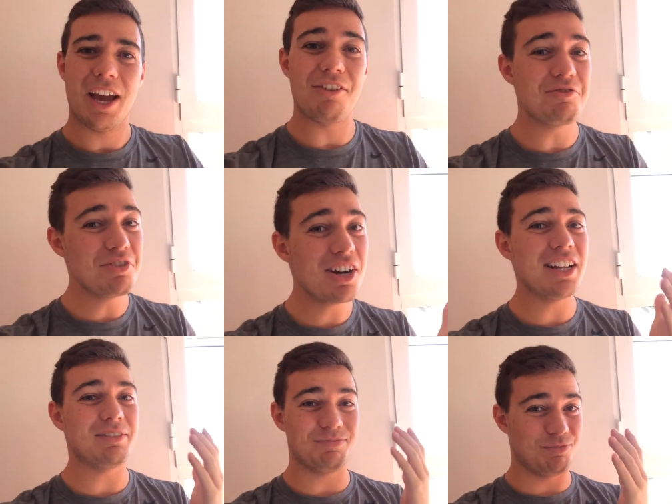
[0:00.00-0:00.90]
and
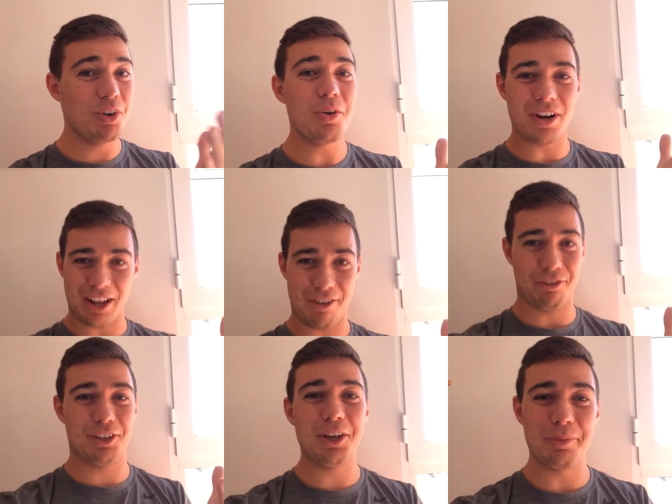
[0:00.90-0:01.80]
really ruin it
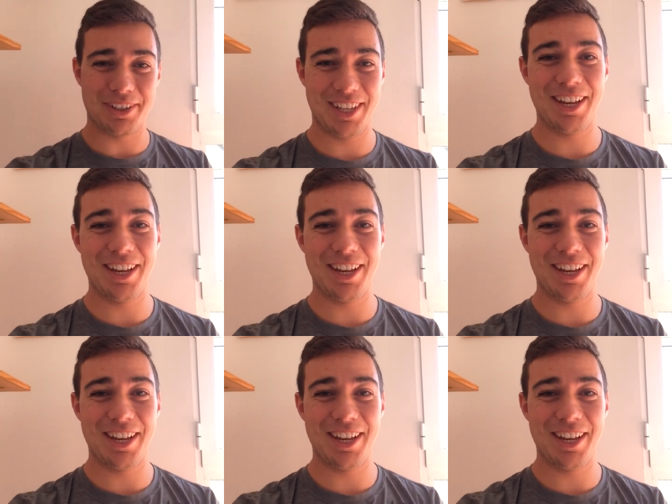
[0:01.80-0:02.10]
for humans